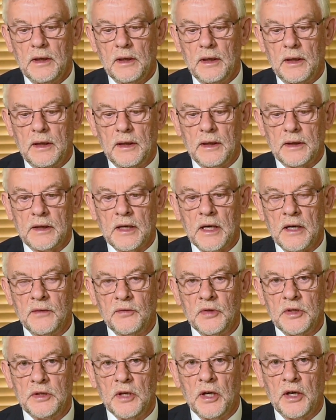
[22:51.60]

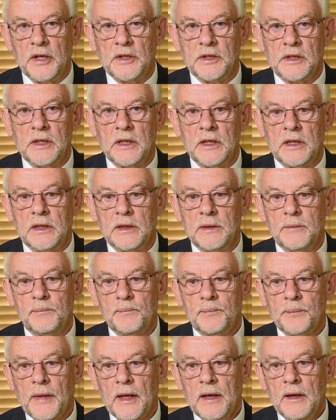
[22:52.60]
COVID-19,
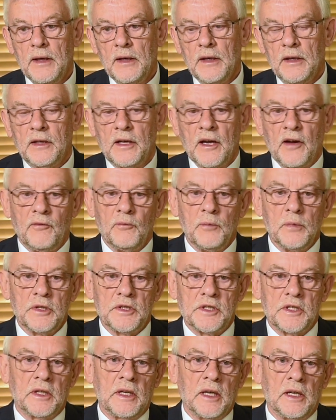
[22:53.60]

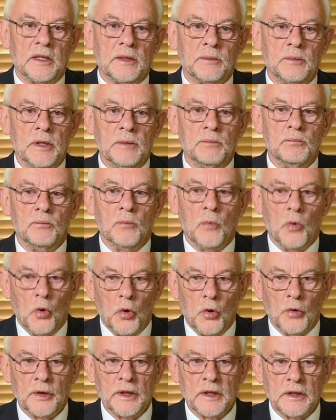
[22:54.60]
governments are going to be
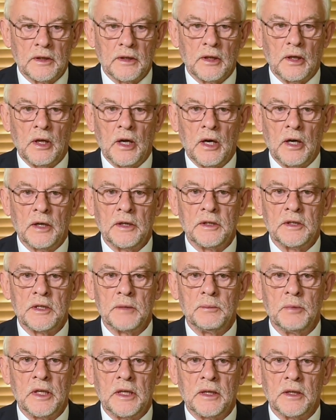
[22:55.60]
more inclined to
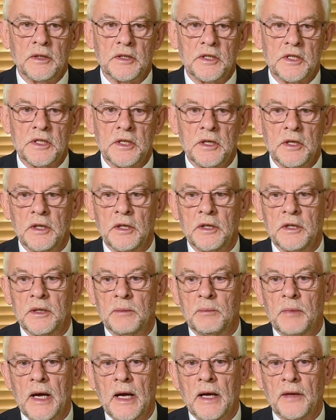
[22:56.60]
be concerned
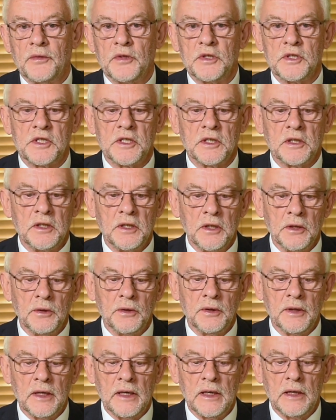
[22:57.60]
about the
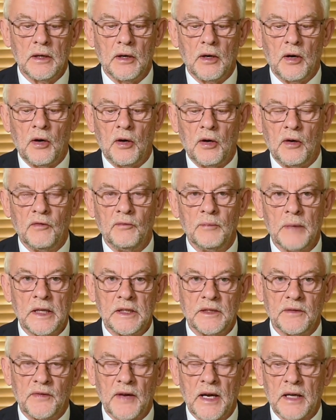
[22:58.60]
security of
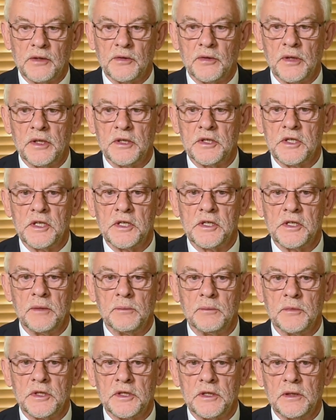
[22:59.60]
manufacturing
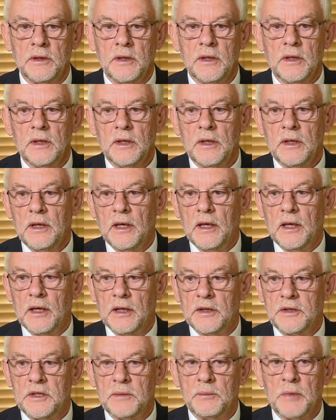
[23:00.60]
systems
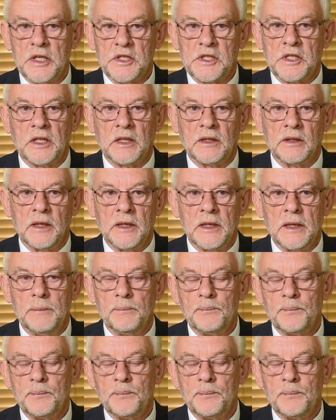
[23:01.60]
domestically,